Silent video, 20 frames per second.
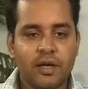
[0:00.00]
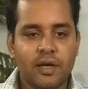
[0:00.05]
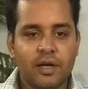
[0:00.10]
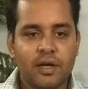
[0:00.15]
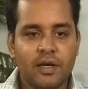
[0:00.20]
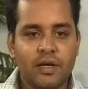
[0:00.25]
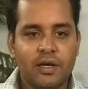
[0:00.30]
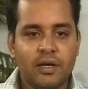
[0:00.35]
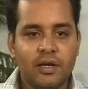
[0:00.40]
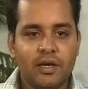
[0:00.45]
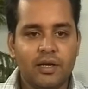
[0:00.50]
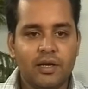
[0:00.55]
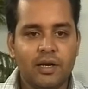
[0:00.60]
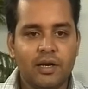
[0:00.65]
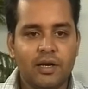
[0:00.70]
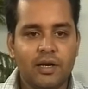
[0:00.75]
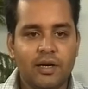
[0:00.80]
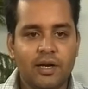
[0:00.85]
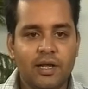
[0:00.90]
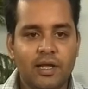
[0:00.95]
in little
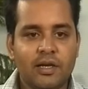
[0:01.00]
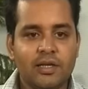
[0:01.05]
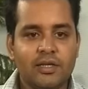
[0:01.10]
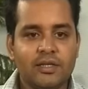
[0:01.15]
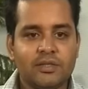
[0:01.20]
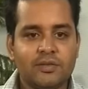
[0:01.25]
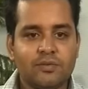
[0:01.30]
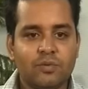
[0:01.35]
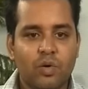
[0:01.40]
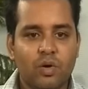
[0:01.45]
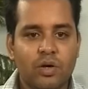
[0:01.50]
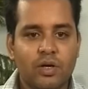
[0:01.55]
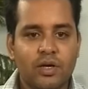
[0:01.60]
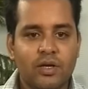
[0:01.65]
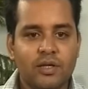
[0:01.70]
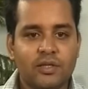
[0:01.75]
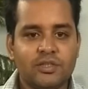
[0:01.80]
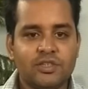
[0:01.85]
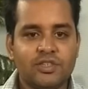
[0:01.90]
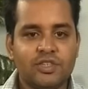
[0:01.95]
detail is what
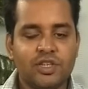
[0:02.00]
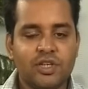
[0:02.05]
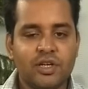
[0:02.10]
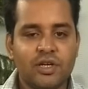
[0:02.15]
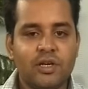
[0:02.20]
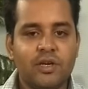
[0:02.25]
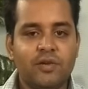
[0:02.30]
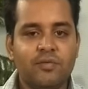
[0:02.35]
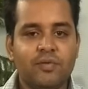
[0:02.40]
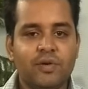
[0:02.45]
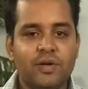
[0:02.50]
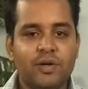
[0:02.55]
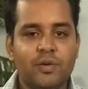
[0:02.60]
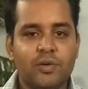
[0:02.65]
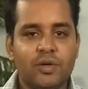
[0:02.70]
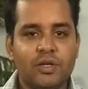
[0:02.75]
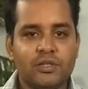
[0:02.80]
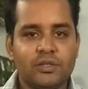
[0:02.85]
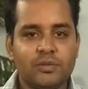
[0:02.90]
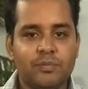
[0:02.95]
is generally referred to
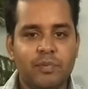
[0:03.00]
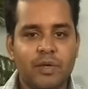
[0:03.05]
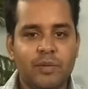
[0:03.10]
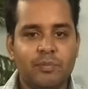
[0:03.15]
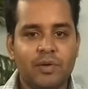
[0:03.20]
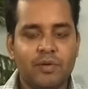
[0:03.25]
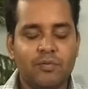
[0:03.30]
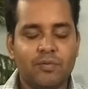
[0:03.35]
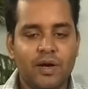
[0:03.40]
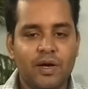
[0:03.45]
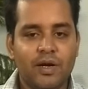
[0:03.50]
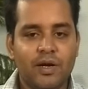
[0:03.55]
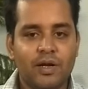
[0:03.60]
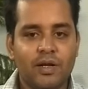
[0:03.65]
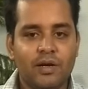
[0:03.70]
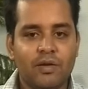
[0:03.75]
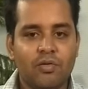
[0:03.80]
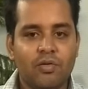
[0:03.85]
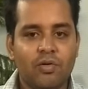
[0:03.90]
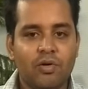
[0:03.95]
as people
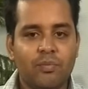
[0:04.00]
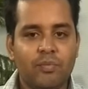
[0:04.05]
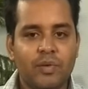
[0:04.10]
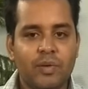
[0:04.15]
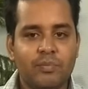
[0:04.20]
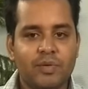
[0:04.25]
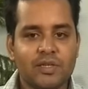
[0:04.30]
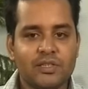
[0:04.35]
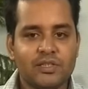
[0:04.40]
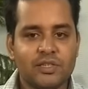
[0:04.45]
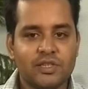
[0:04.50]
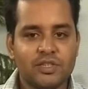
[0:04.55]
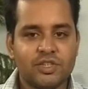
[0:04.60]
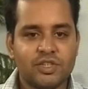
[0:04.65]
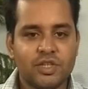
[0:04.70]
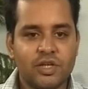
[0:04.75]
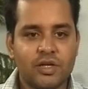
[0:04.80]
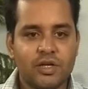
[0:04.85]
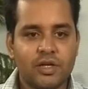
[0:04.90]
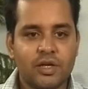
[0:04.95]
finder or people
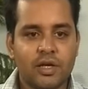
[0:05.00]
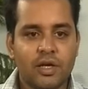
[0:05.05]
searcher.